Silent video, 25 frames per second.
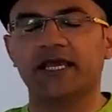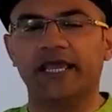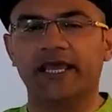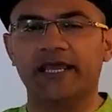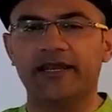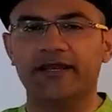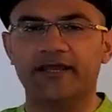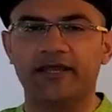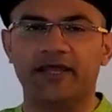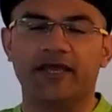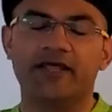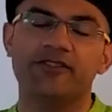
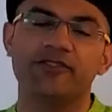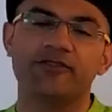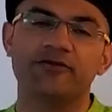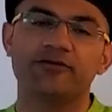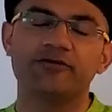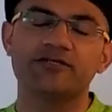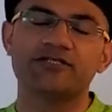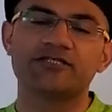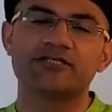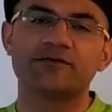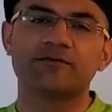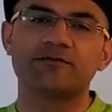In
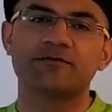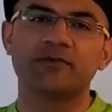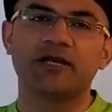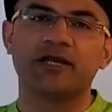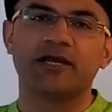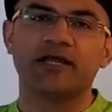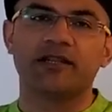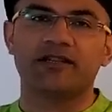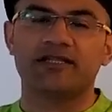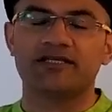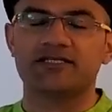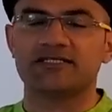Hinduism,
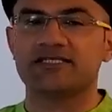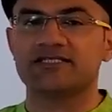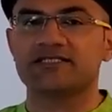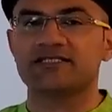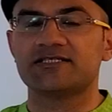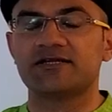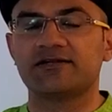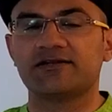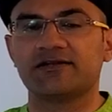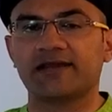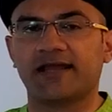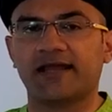this is
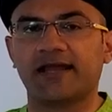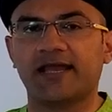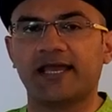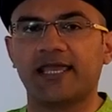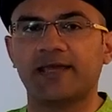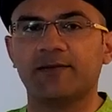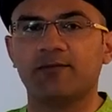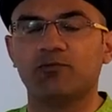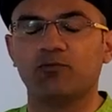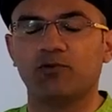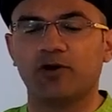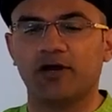the
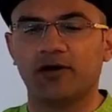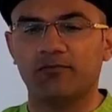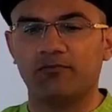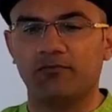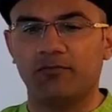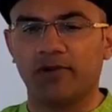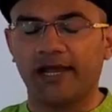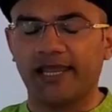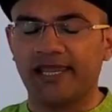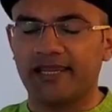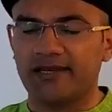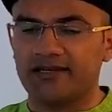time where
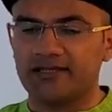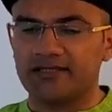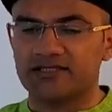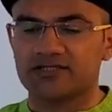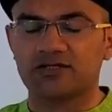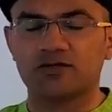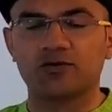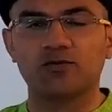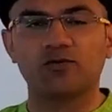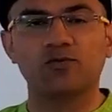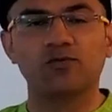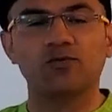mind
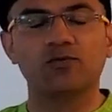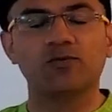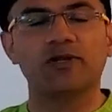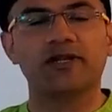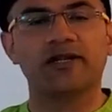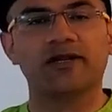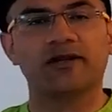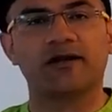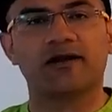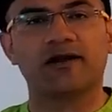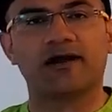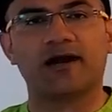is cool
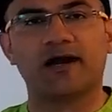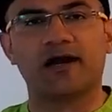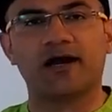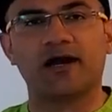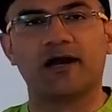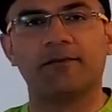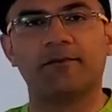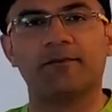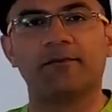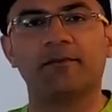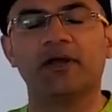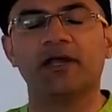and
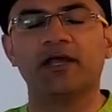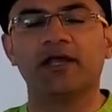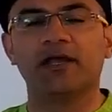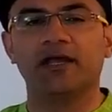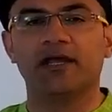calm,